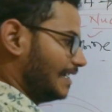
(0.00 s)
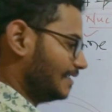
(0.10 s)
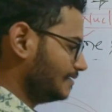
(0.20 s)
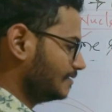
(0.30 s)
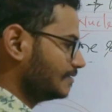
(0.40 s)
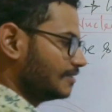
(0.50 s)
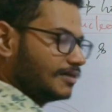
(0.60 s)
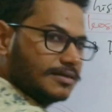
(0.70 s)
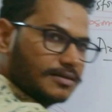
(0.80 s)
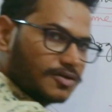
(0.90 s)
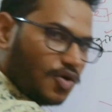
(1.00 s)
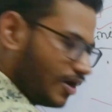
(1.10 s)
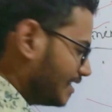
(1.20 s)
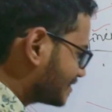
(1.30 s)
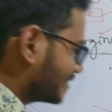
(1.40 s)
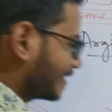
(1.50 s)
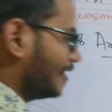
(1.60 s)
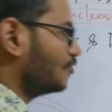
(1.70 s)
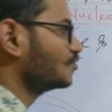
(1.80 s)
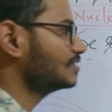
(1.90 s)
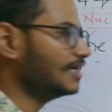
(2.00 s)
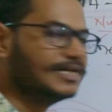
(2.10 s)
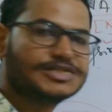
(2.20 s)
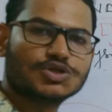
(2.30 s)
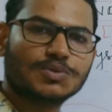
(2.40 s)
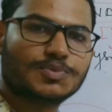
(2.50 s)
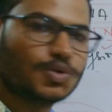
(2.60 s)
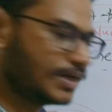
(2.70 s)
thread coils around the histone